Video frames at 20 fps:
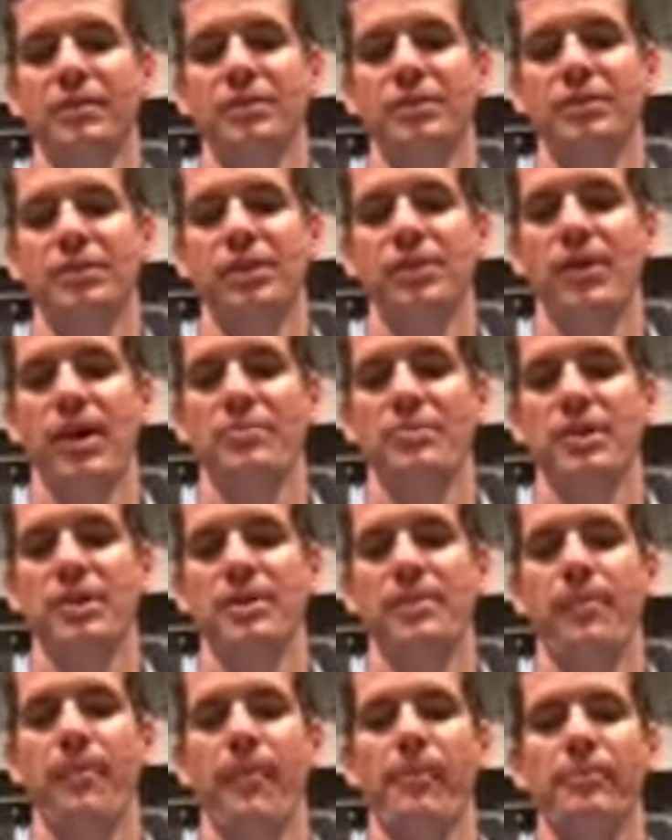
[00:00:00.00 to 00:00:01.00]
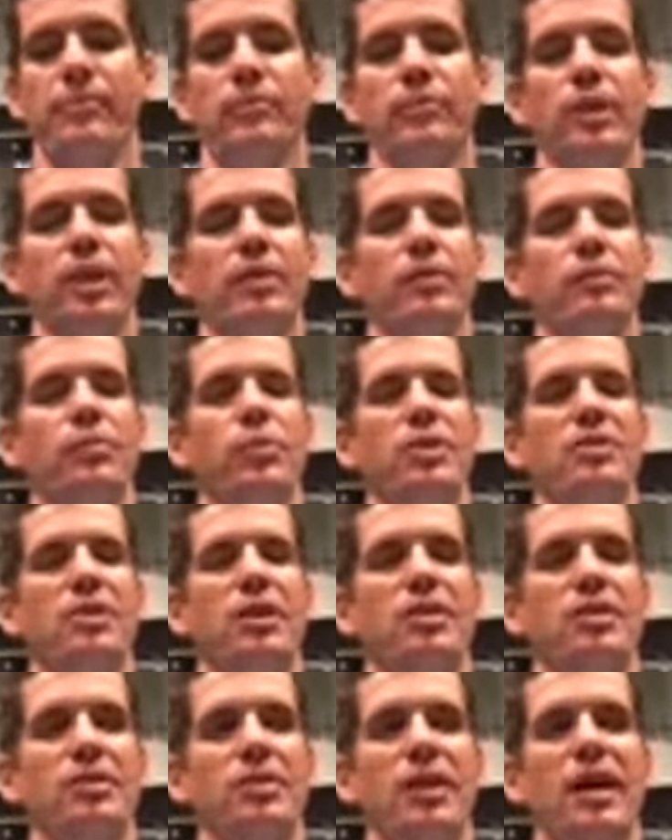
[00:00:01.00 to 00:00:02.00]
She grabbed him. And we
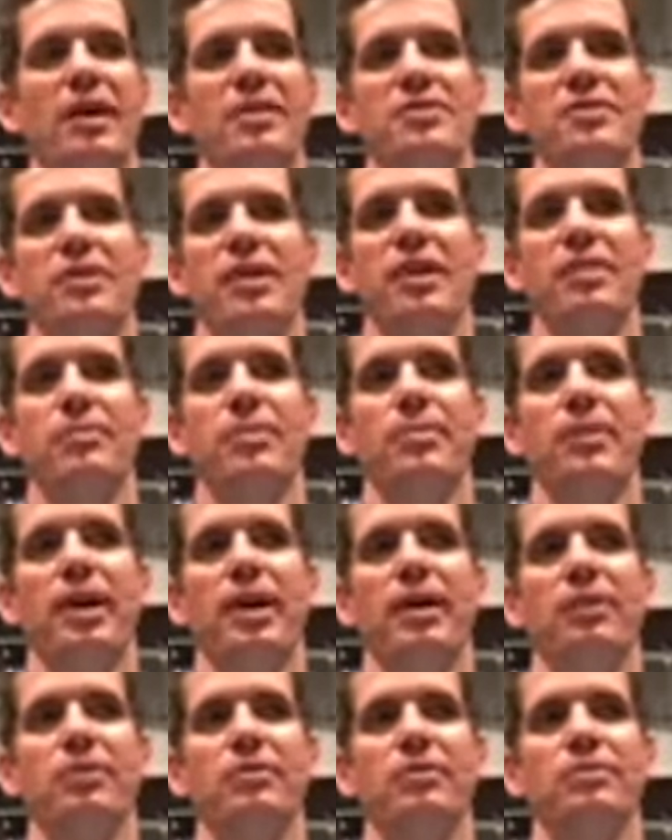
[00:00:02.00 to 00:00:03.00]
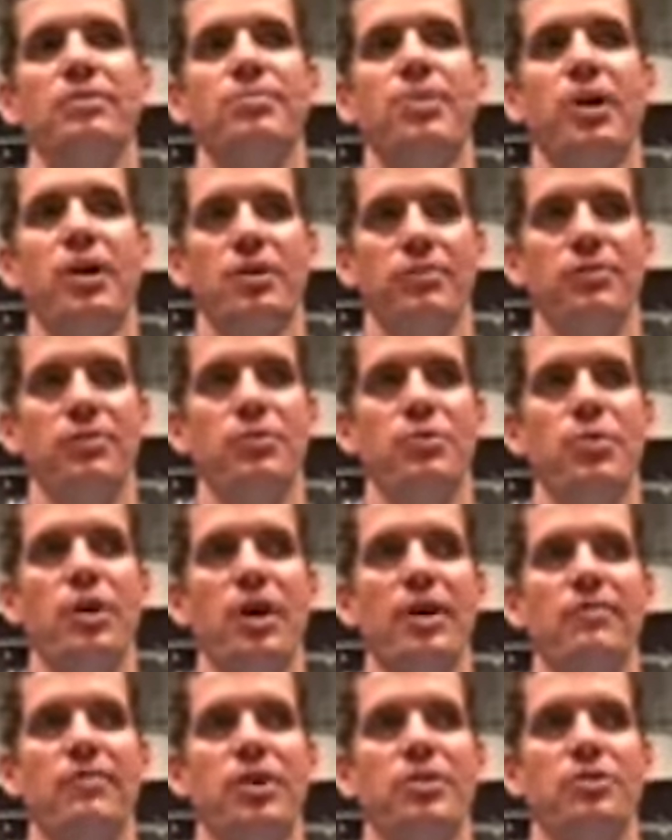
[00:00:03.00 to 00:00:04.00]
talked last time about Potiphar's
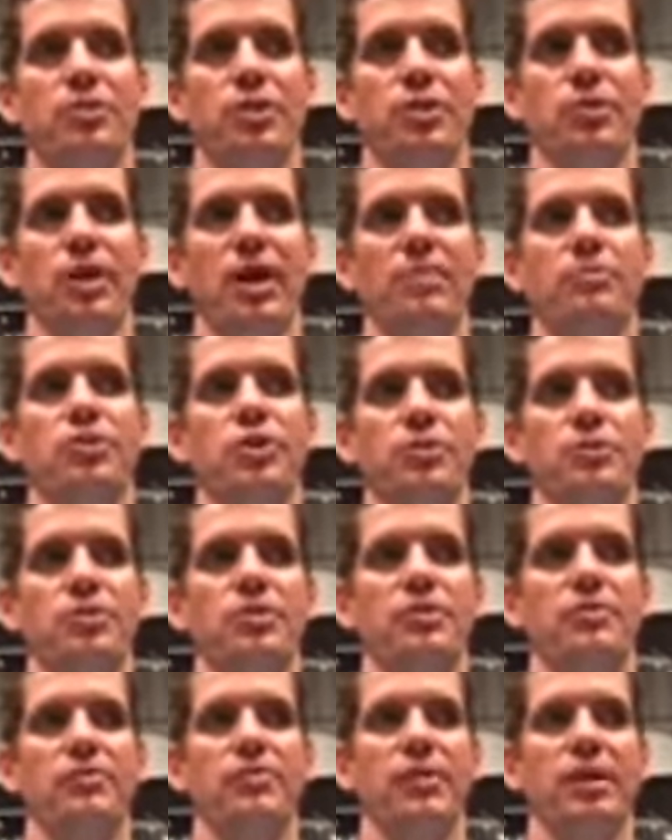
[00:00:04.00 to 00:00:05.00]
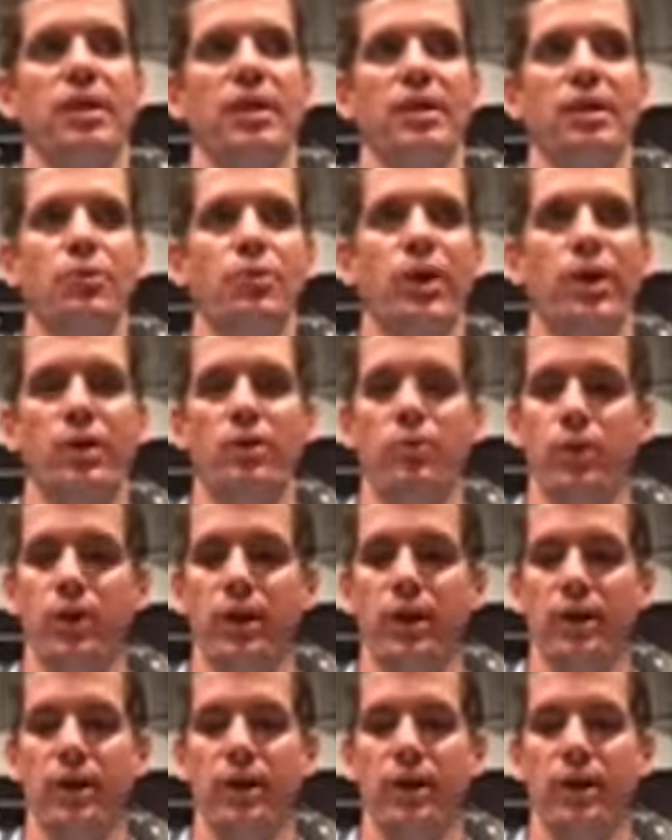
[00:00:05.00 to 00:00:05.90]
wife, how she grabbed Joseph and he ran away.